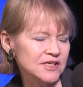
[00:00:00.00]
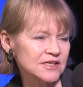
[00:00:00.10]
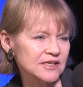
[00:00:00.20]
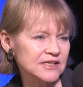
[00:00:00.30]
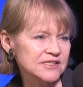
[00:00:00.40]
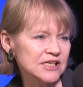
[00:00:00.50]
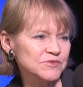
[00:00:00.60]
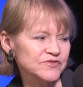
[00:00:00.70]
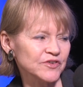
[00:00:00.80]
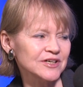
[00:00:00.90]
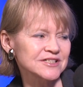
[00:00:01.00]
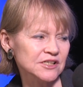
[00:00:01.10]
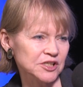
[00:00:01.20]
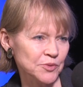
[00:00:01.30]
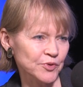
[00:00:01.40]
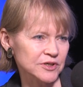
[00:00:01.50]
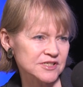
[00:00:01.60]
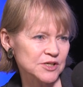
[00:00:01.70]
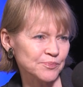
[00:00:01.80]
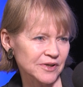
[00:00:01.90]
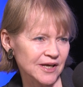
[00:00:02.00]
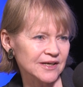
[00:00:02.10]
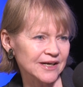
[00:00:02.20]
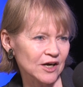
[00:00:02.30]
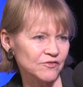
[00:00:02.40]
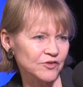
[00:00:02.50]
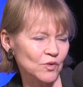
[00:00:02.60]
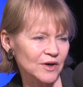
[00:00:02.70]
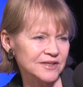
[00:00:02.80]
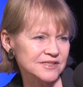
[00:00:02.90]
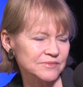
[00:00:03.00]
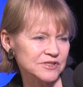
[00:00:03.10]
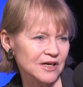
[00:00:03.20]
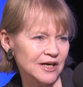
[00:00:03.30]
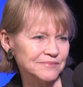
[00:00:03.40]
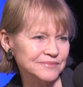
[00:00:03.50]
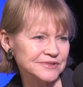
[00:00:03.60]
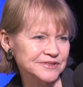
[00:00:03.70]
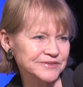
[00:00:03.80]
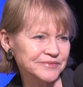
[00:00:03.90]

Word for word: He he seems very deliberate. Does he plan it out for quite some time?